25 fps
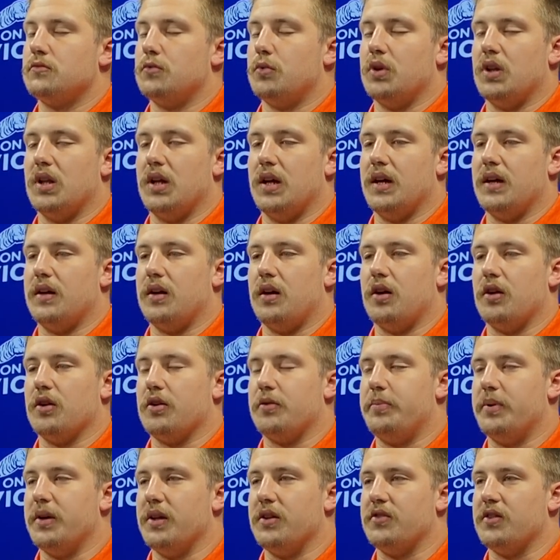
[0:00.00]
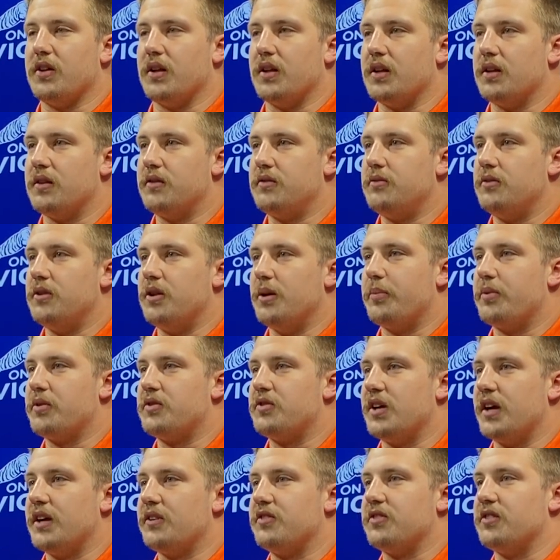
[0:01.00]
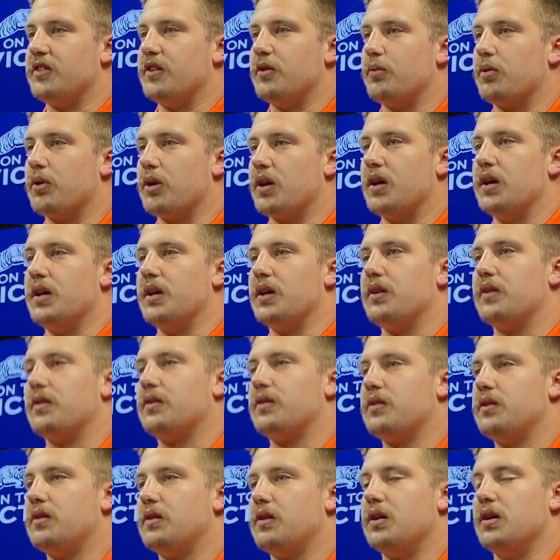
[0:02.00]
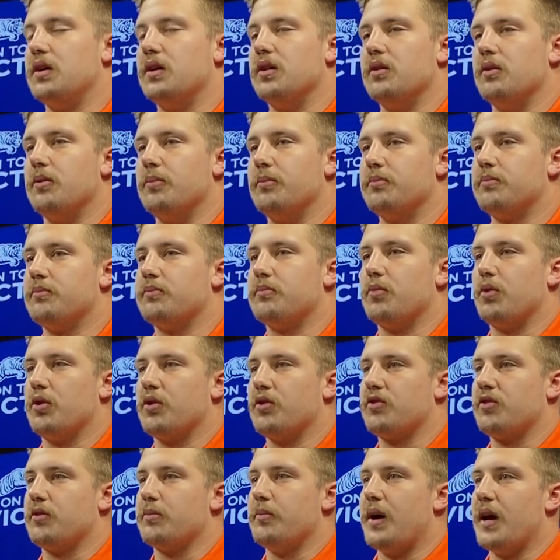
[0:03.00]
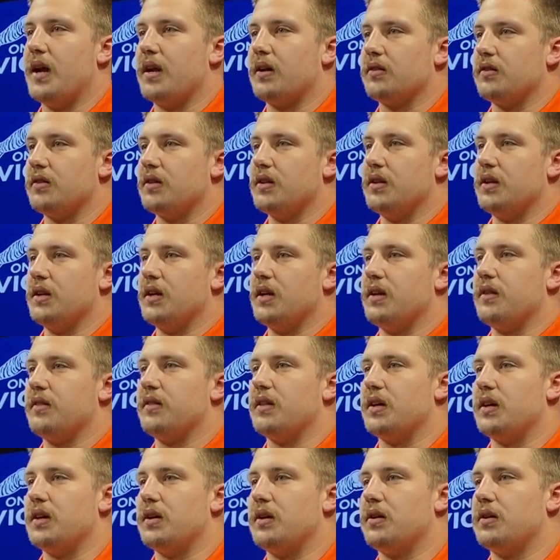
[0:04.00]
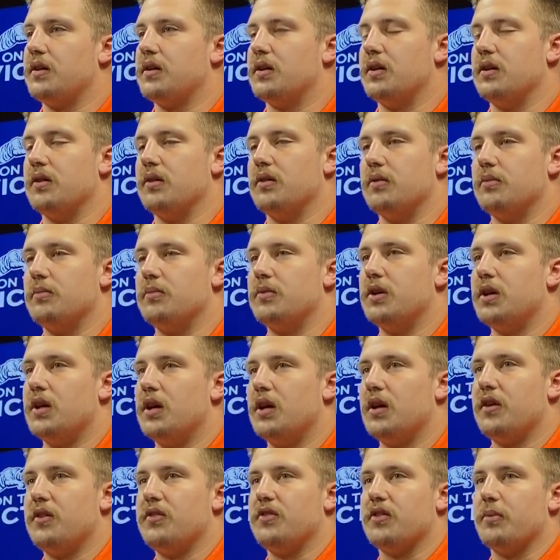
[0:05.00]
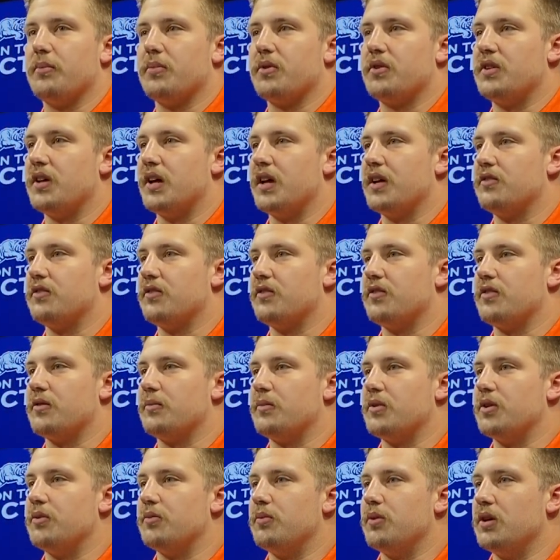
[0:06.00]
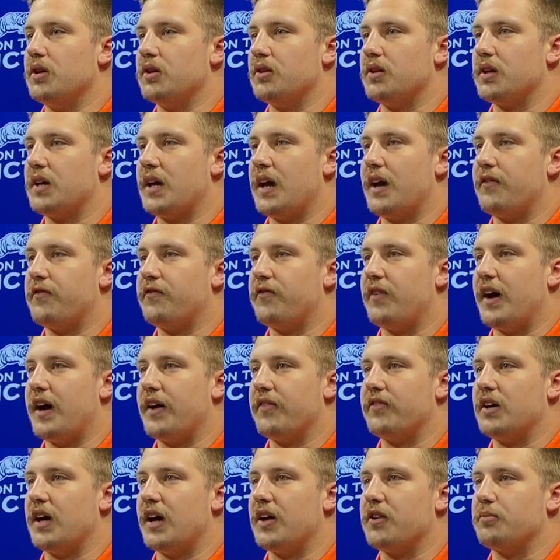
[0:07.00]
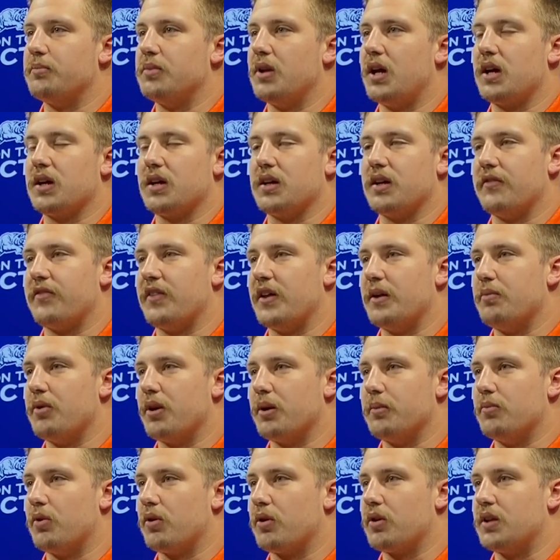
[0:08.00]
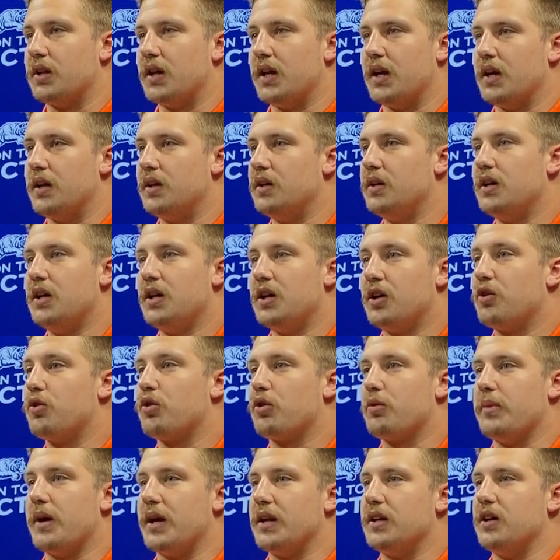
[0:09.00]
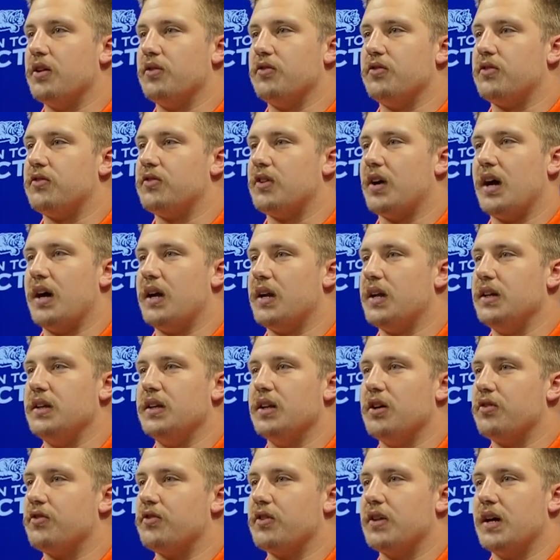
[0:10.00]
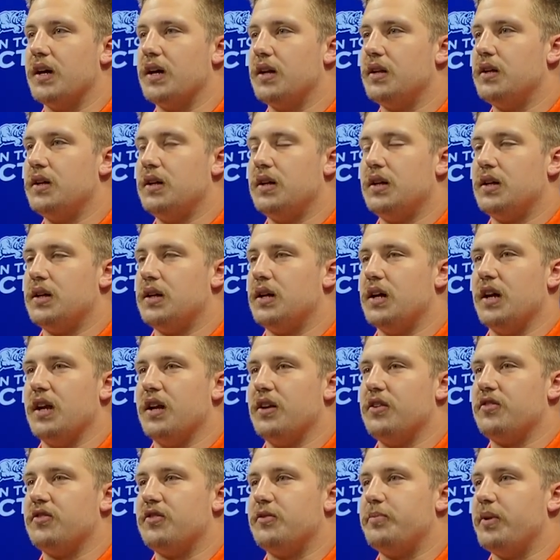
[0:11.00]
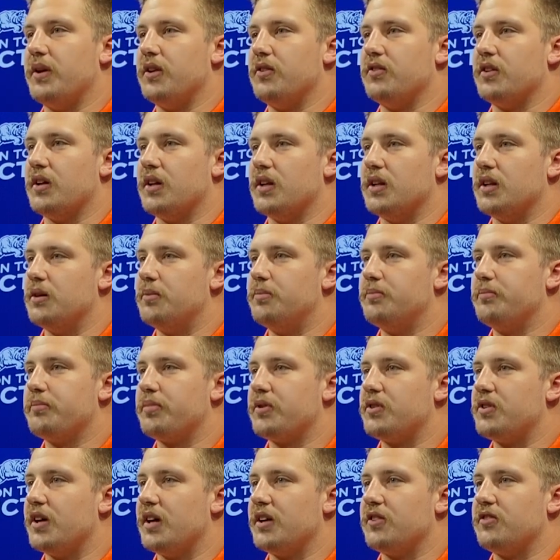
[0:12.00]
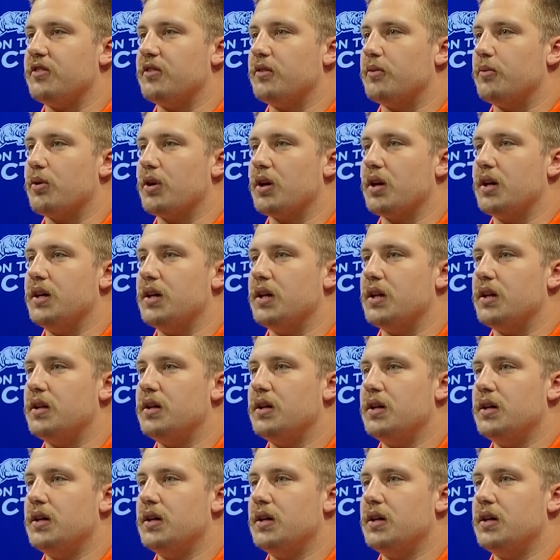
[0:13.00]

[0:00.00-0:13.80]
Well, it all depends on the protection that we're in, more schematically than anything. Some protections, I mean, we only got five guys blocking it. They bring more than that. Quarterback knows he's hot. He knows that. It just depends on the protection that we're in.